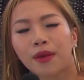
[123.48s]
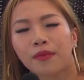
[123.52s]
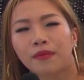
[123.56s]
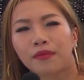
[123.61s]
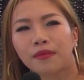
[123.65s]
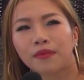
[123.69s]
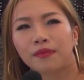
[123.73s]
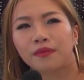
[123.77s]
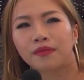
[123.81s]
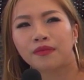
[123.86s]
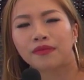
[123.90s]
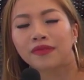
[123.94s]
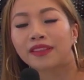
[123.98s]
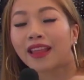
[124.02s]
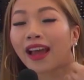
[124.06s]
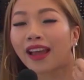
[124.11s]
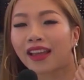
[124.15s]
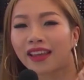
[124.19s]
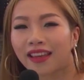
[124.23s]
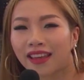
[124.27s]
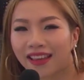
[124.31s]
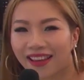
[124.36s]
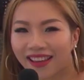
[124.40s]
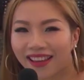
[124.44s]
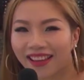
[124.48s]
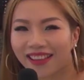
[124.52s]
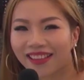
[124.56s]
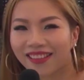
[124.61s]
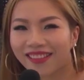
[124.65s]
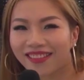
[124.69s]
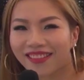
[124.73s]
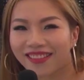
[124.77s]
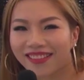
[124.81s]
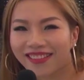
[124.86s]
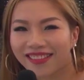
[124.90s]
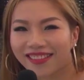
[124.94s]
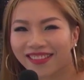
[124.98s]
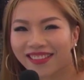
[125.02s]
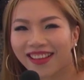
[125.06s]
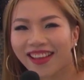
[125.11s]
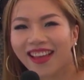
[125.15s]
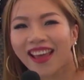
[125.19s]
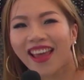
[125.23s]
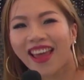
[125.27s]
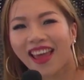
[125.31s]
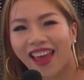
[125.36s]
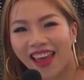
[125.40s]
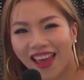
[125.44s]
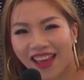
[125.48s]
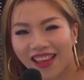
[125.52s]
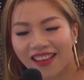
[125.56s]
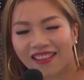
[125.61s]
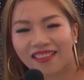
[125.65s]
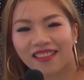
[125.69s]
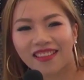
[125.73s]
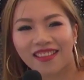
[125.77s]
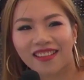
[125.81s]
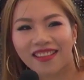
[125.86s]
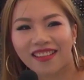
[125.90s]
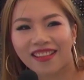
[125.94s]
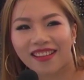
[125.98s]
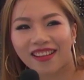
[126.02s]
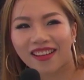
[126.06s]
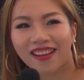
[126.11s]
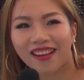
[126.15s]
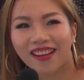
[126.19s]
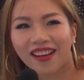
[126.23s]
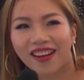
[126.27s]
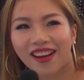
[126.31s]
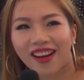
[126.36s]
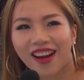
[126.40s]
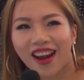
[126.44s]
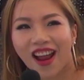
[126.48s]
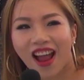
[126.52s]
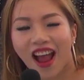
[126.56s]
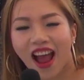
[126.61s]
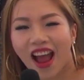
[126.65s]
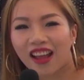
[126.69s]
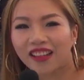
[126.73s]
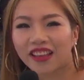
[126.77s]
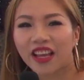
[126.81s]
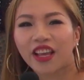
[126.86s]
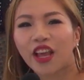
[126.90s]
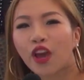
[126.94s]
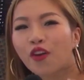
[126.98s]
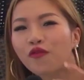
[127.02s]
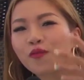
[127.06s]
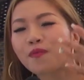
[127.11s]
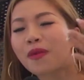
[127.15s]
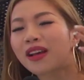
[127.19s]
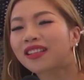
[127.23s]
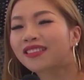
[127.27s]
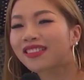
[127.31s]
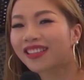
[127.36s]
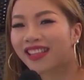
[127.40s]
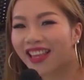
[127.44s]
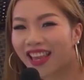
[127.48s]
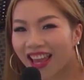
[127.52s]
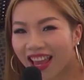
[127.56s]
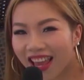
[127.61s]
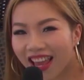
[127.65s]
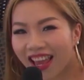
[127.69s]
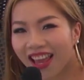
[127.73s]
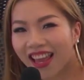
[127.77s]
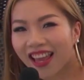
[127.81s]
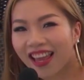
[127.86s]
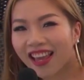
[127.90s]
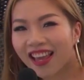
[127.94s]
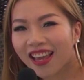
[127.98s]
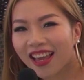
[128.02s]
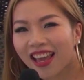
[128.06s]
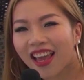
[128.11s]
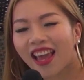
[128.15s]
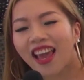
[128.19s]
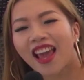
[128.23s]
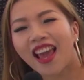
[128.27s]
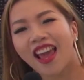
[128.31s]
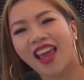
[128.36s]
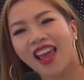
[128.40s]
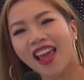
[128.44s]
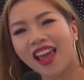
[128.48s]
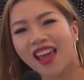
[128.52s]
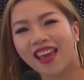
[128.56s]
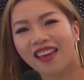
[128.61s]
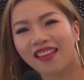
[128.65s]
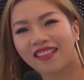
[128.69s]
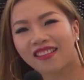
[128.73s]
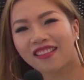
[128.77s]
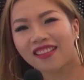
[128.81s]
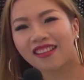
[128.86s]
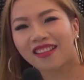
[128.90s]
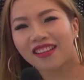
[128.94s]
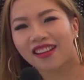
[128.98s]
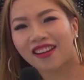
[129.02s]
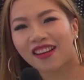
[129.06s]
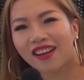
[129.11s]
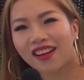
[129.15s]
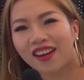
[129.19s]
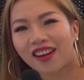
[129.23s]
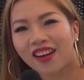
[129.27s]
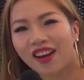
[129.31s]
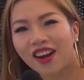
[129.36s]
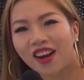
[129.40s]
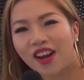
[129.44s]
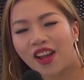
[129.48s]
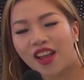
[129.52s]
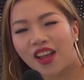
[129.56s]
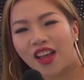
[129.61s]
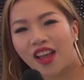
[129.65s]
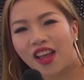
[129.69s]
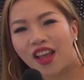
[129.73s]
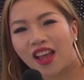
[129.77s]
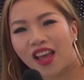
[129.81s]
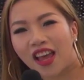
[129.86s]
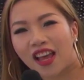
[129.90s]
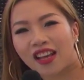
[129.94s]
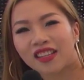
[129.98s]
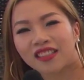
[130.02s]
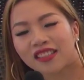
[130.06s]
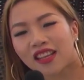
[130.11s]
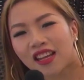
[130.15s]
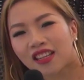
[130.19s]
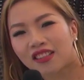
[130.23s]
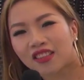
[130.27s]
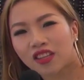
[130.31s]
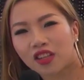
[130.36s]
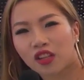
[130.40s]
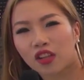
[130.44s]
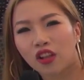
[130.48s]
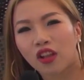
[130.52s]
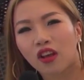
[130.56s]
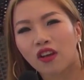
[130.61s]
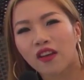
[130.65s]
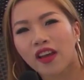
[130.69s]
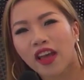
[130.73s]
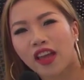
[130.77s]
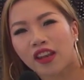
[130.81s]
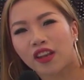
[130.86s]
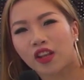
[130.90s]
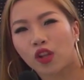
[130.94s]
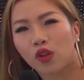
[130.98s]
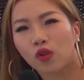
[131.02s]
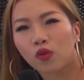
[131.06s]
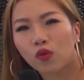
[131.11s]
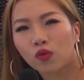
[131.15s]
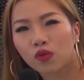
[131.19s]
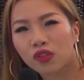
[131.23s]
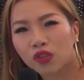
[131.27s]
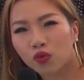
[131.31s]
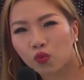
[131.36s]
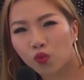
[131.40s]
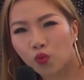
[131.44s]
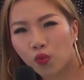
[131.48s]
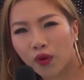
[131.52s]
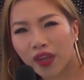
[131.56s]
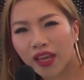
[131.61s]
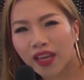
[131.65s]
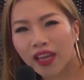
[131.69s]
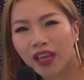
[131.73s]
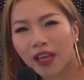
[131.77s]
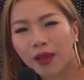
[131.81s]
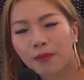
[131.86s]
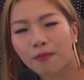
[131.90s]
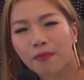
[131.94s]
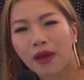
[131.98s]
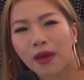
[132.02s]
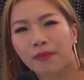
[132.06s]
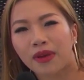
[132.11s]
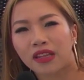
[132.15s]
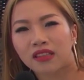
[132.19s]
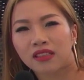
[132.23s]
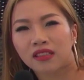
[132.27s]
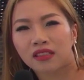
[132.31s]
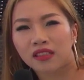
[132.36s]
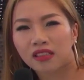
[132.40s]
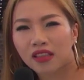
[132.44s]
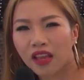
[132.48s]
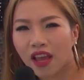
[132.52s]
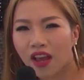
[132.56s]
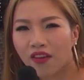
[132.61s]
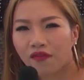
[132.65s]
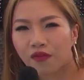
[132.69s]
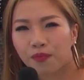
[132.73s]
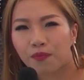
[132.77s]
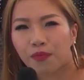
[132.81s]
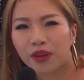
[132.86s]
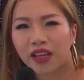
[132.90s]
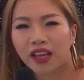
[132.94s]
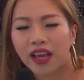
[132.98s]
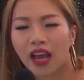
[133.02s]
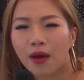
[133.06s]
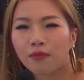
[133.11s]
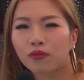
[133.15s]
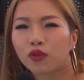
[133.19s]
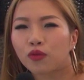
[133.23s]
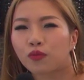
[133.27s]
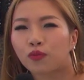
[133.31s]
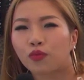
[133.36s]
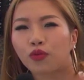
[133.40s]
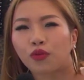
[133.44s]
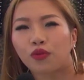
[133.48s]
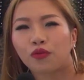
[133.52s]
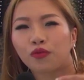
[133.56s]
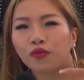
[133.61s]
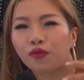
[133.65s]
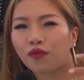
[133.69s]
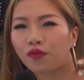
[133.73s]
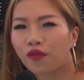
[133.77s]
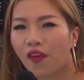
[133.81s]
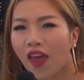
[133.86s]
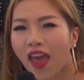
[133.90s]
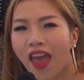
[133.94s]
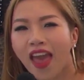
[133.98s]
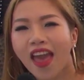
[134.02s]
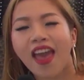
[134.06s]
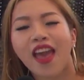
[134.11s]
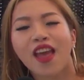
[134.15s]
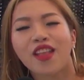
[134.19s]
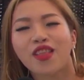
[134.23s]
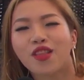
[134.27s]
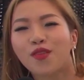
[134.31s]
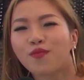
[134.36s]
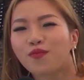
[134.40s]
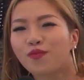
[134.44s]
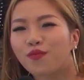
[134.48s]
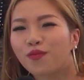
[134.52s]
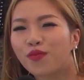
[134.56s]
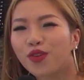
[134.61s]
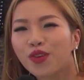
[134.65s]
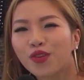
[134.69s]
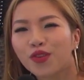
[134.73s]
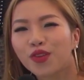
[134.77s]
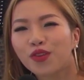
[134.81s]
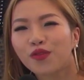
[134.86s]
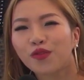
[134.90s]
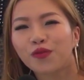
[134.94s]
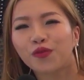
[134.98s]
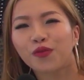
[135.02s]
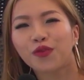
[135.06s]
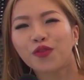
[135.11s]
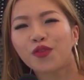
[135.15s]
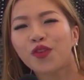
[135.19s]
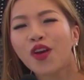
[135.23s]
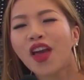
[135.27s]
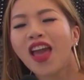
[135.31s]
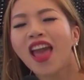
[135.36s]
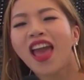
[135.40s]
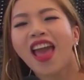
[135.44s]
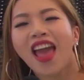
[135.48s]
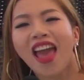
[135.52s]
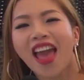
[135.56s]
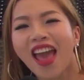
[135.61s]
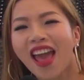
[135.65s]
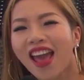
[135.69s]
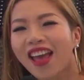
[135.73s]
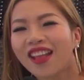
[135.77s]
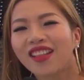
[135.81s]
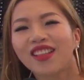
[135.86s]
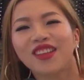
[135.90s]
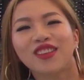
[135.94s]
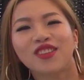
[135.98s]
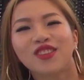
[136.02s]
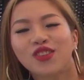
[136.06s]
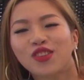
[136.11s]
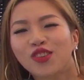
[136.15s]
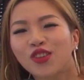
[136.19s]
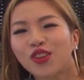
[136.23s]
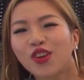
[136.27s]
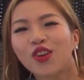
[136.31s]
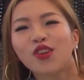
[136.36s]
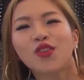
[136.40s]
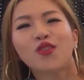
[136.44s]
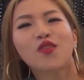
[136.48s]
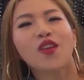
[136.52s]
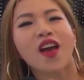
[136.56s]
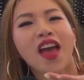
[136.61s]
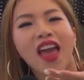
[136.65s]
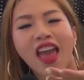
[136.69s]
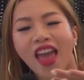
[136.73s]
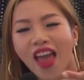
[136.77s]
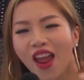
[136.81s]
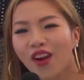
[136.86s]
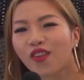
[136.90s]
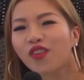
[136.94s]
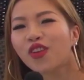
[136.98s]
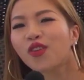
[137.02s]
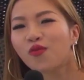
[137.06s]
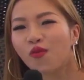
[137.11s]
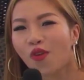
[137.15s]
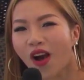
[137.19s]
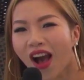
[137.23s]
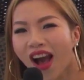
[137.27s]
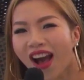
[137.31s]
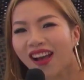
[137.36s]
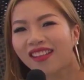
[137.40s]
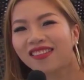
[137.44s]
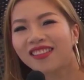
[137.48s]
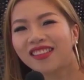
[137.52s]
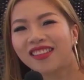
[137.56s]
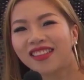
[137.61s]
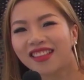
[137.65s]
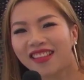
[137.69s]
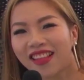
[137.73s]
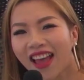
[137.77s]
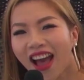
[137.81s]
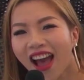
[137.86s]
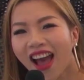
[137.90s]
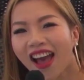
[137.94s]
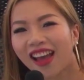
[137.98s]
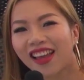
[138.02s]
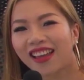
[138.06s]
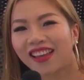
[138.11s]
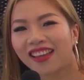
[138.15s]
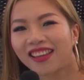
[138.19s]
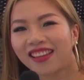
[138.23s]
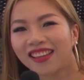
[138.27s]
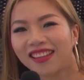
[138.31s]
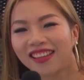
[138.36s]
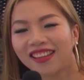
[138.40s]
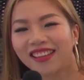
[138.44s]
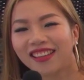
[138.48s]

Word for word: make diet, and uh, I take care of my skin, and uh, exercise a lot and lose weight, make myself become to perfect and the beautiful, and the show everyone tonight.